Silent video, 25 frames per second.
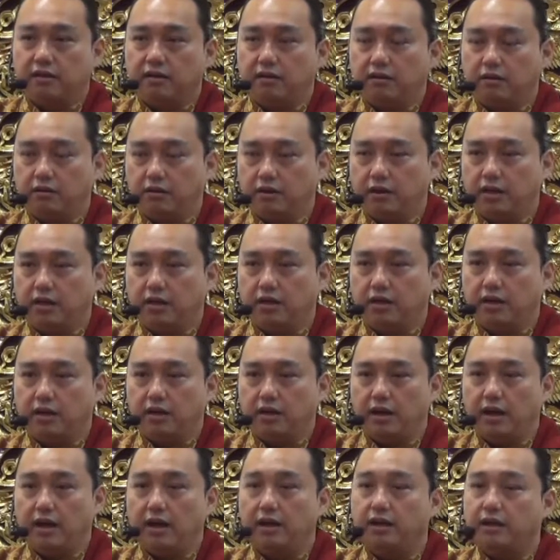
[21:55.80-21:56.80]
Okay?
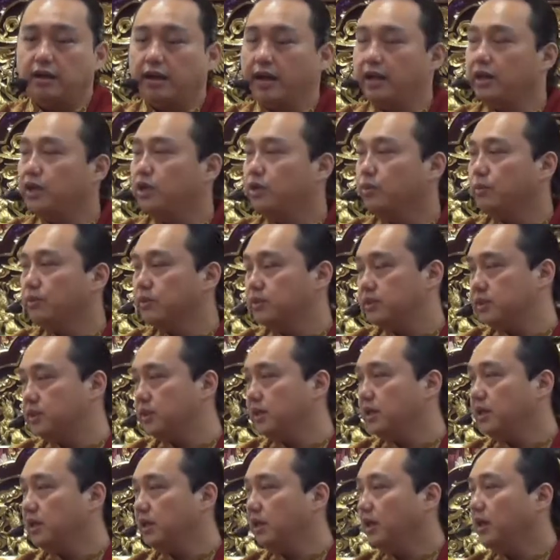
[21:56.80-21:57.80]
And then you will
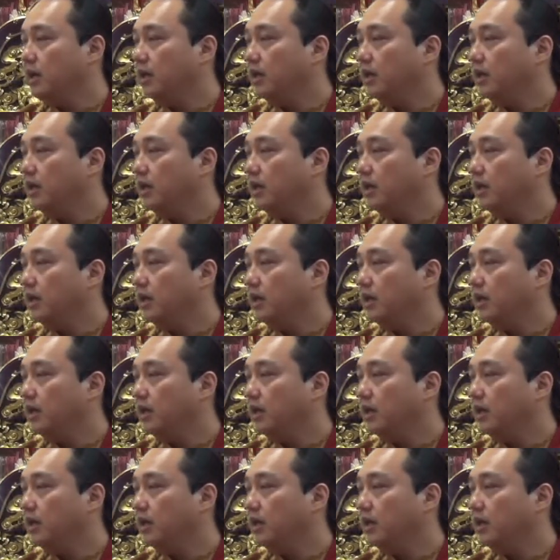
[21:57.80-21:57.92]
see